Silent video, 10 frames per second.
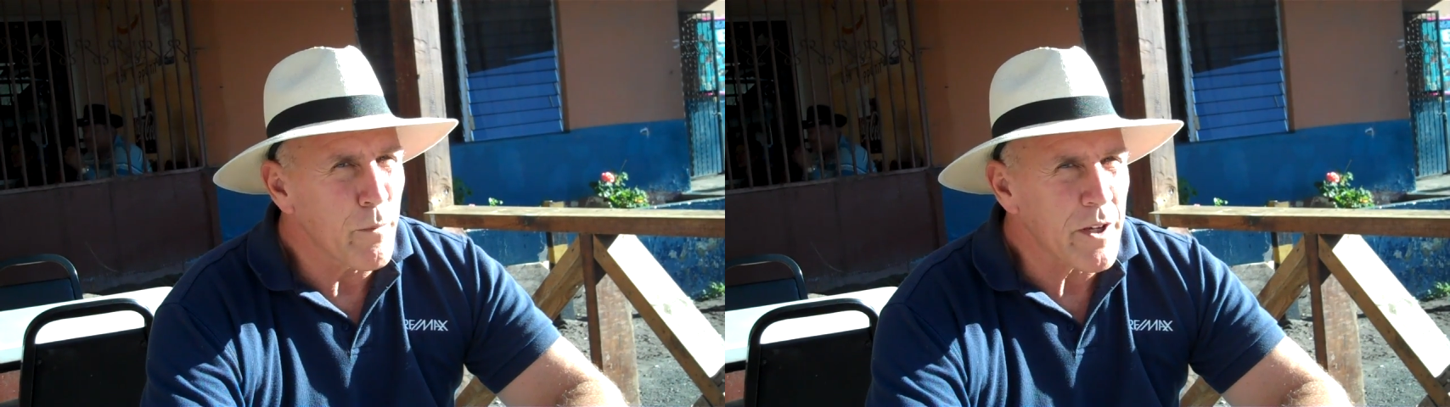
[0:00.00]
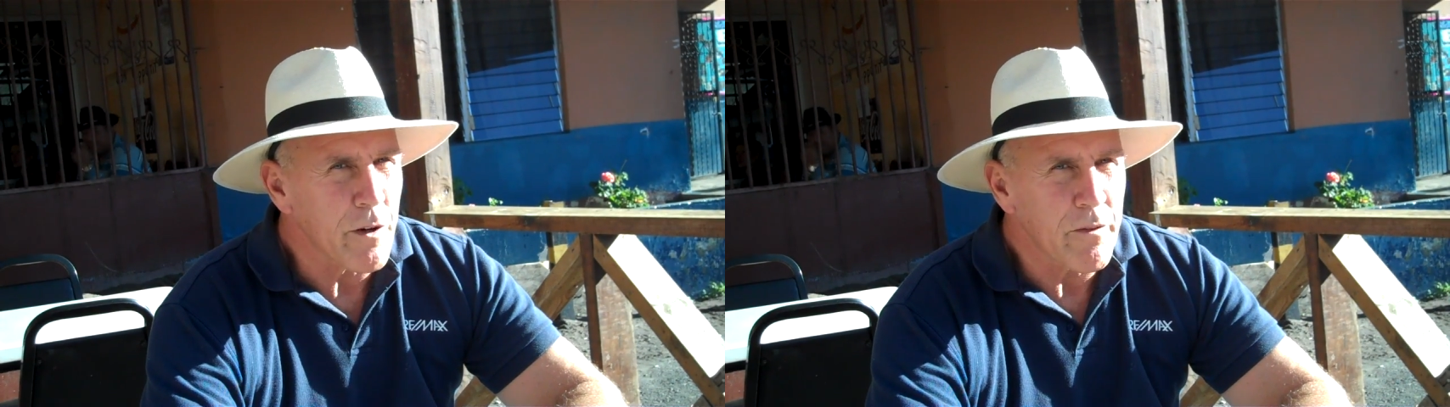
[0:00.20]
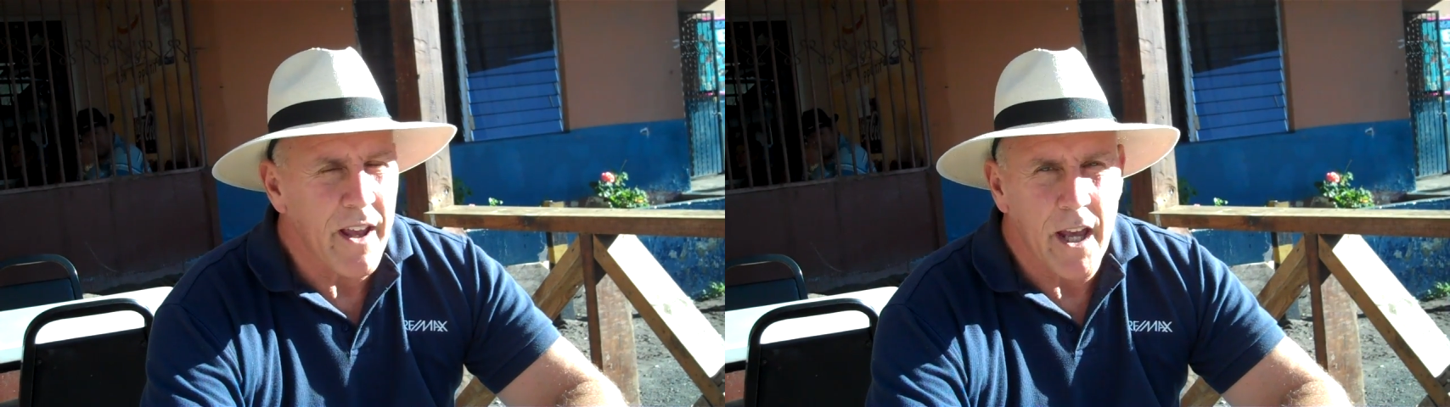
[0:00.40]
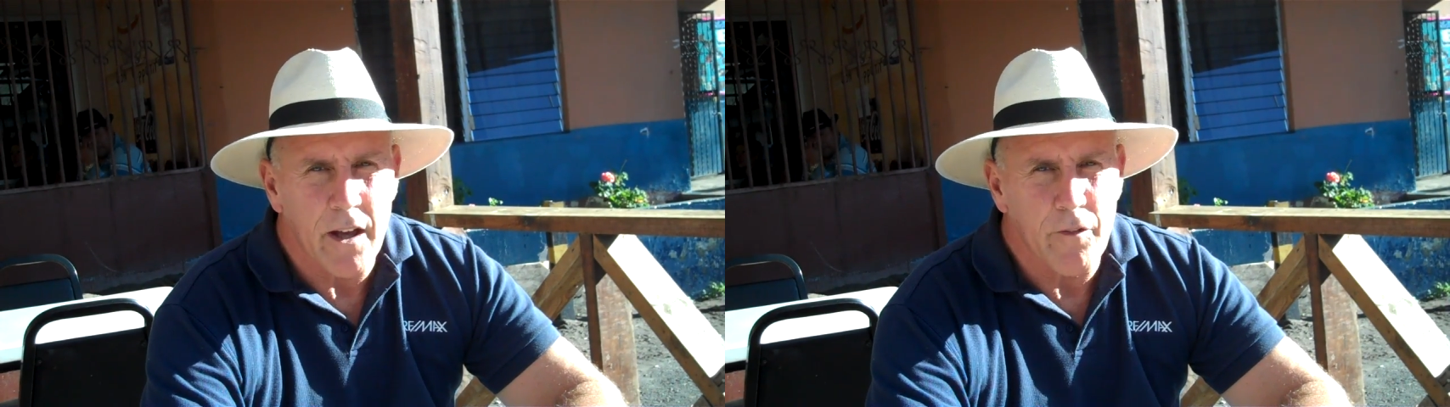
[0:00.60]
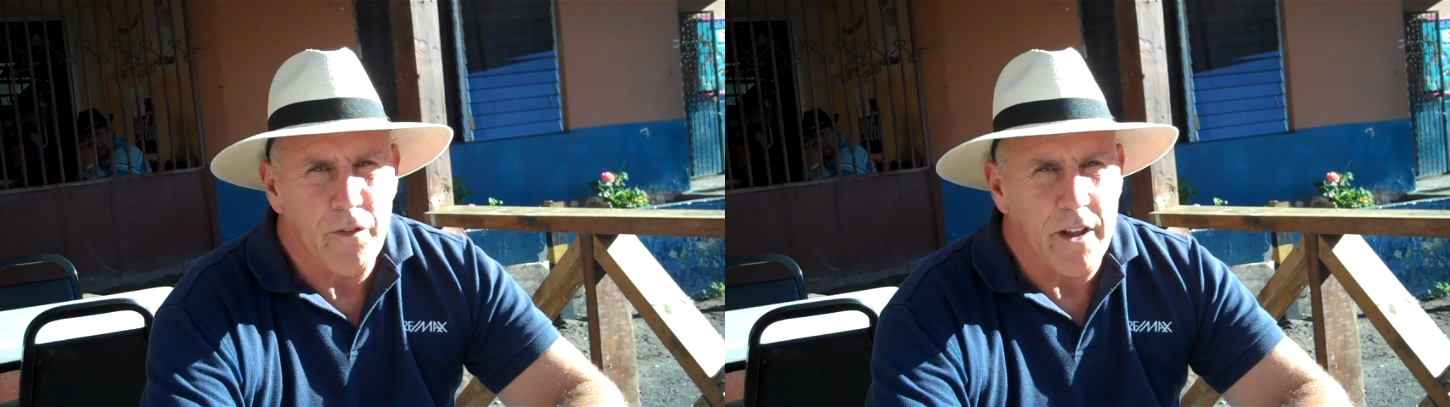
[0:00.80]
we don't
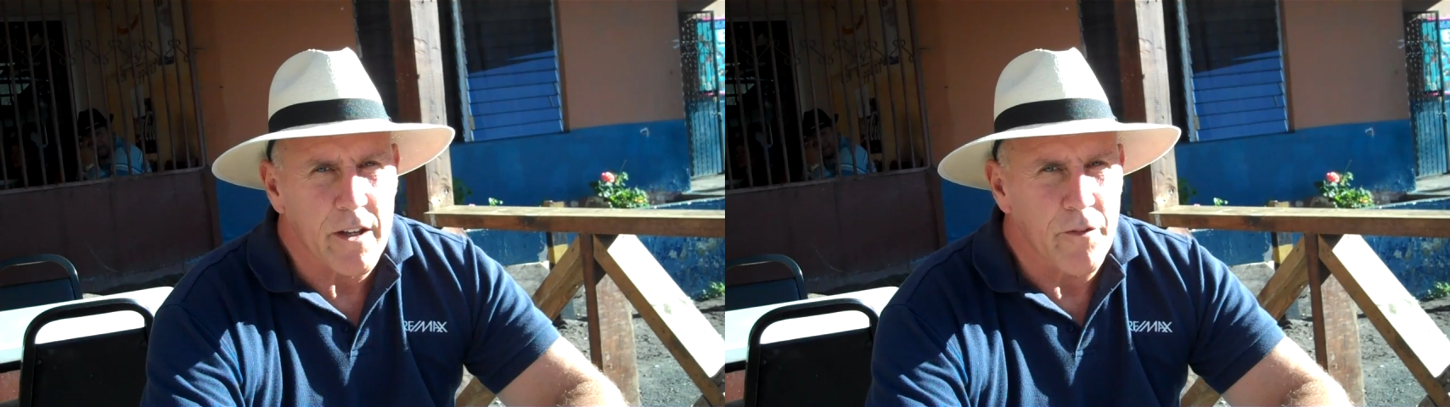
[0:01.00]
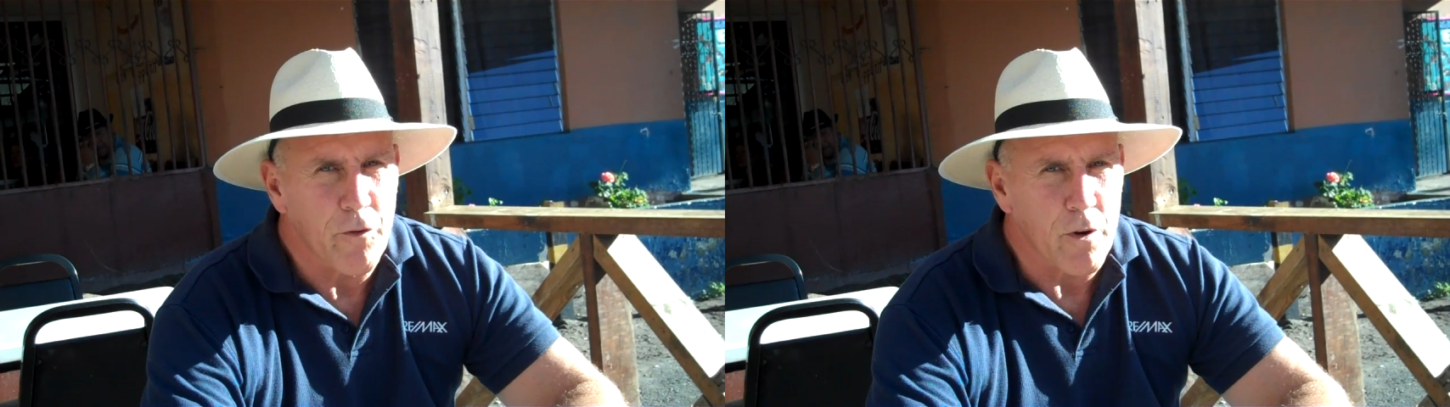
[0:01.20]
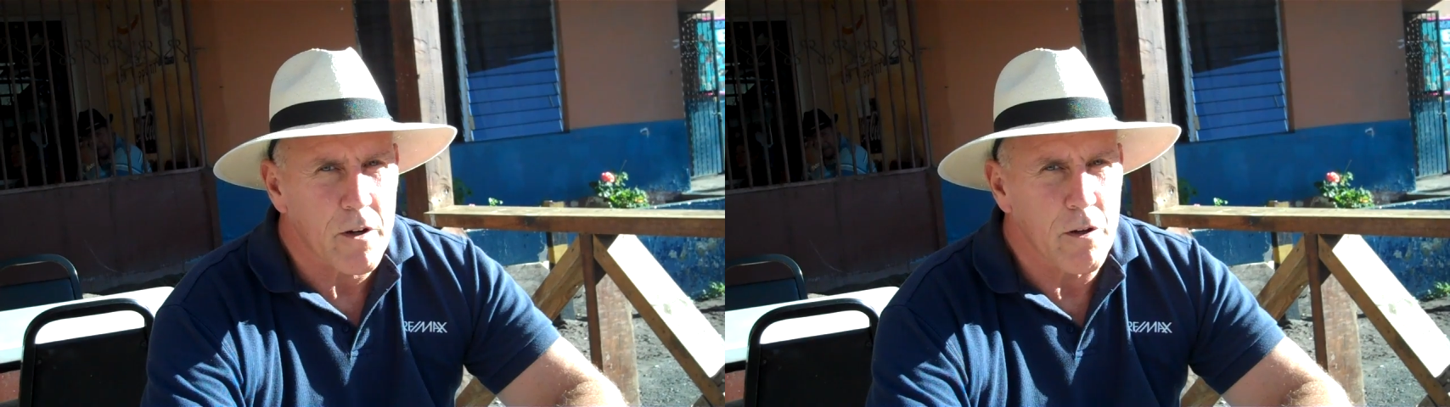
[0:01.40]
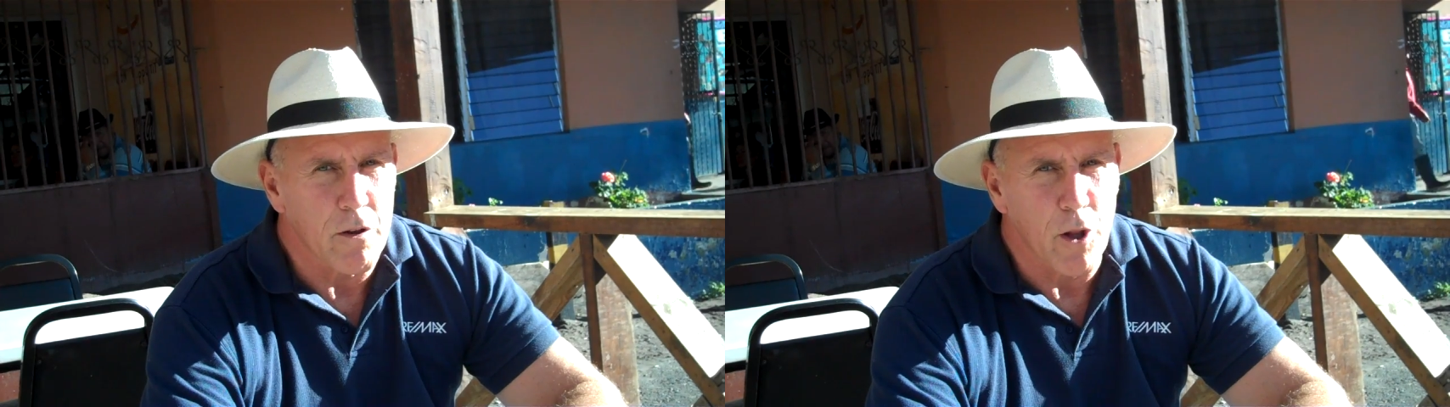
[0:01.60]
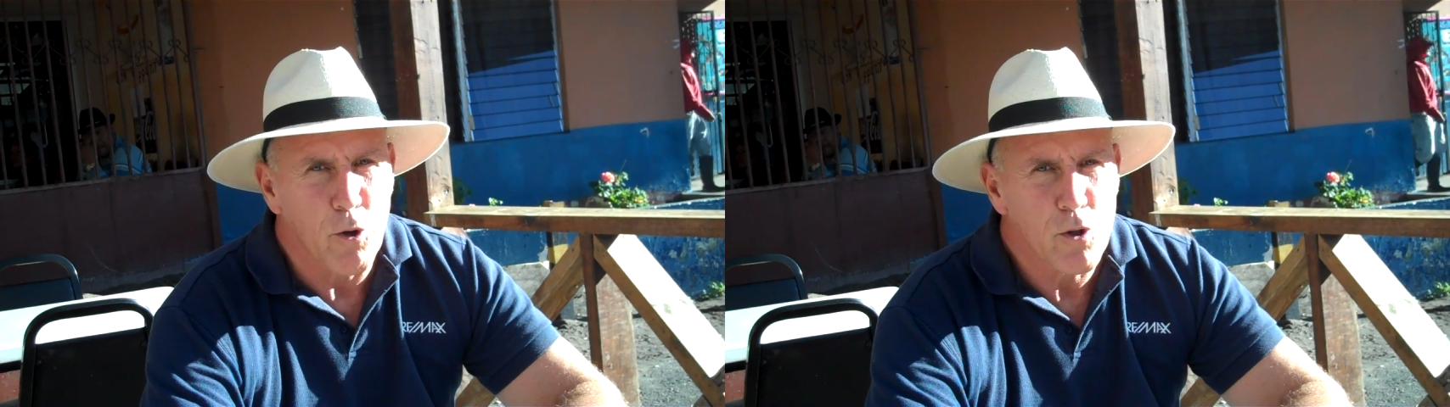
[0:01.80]
have like a
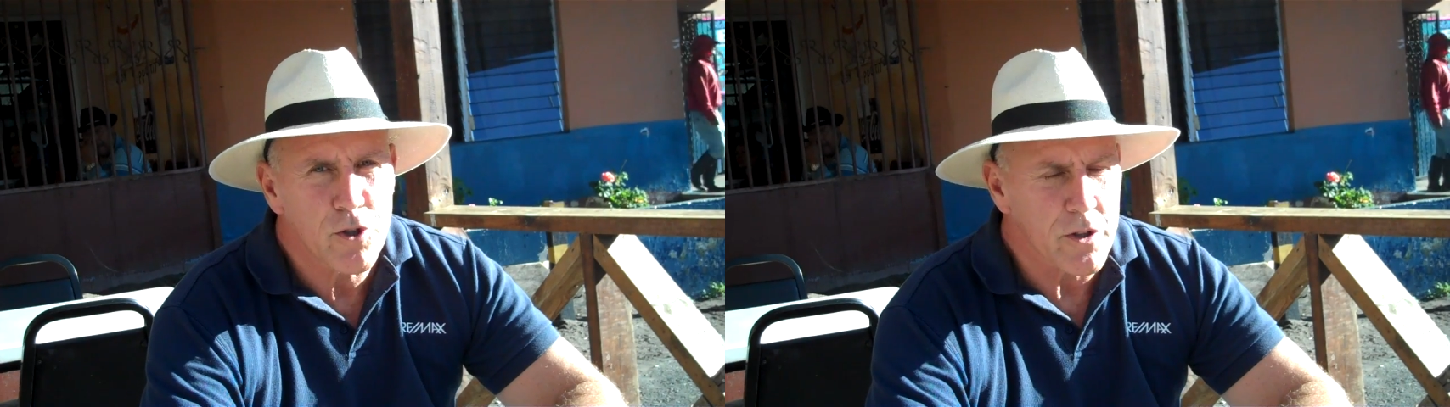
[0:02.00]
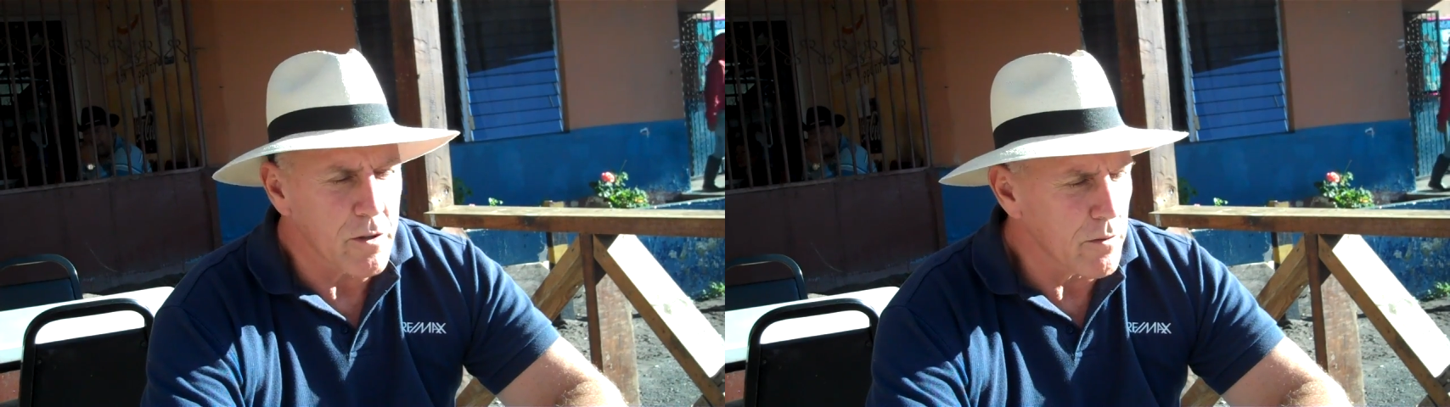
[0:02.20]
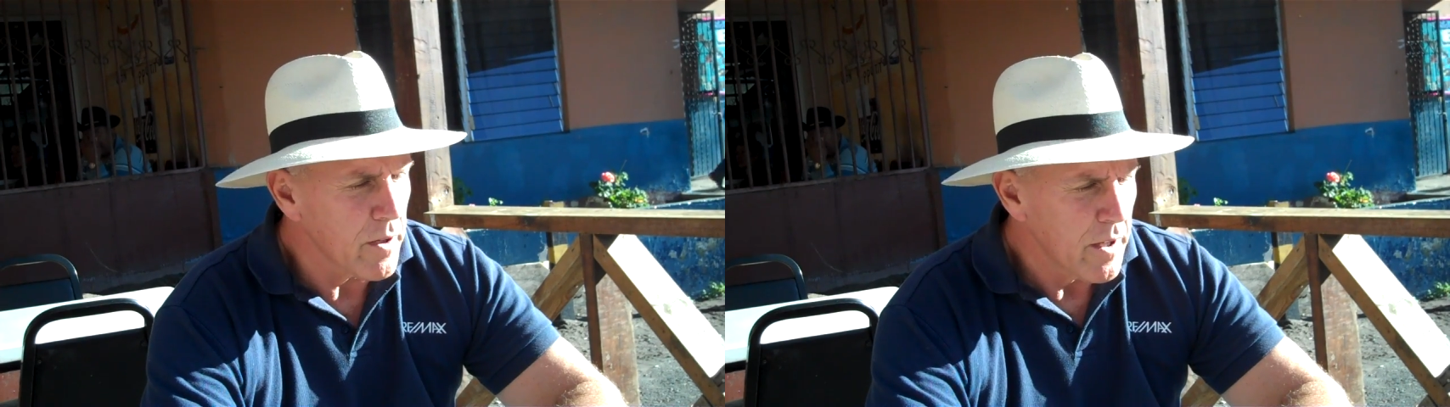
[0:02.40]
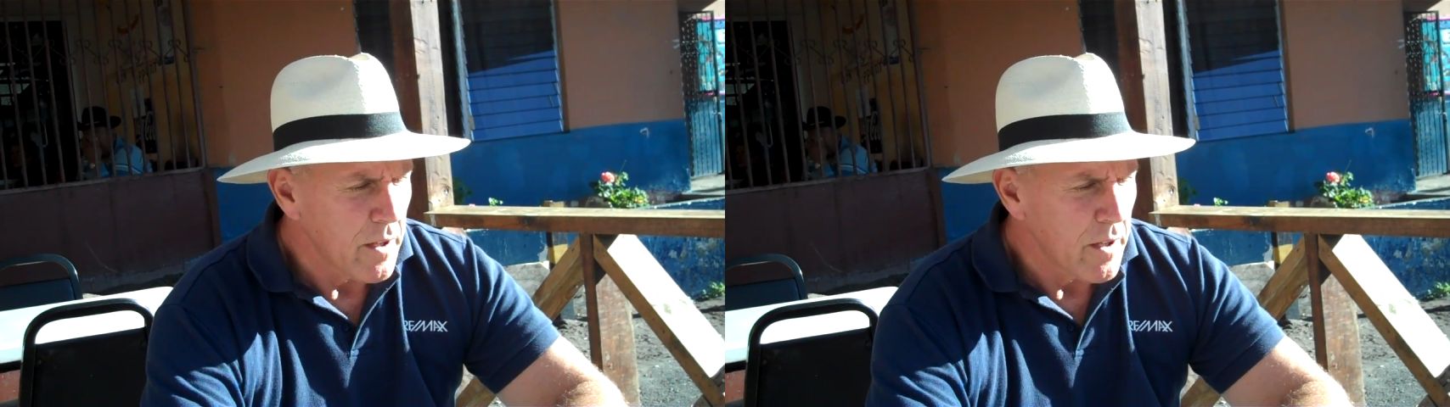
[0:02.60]
foreclosure,